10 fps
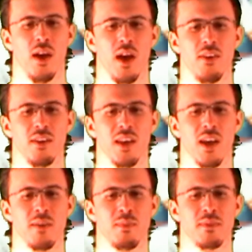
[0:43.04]
How the
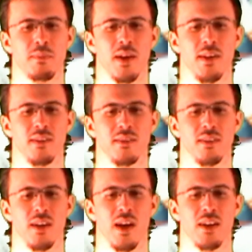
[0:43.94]
game is played
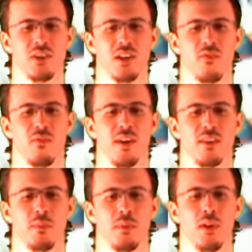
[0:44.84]
doesn't actually affect
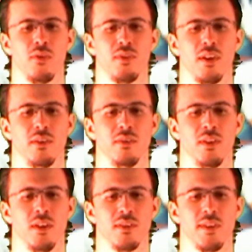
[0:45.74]
the plot though,
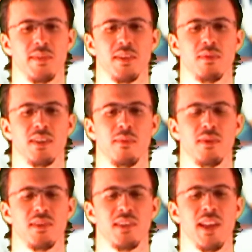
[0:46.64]
so it seems
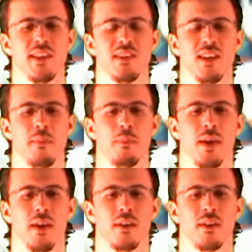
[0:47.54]
somewhat silly to
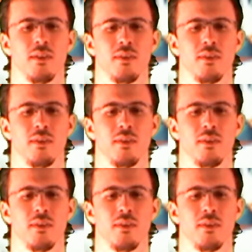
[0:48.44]
nitpick.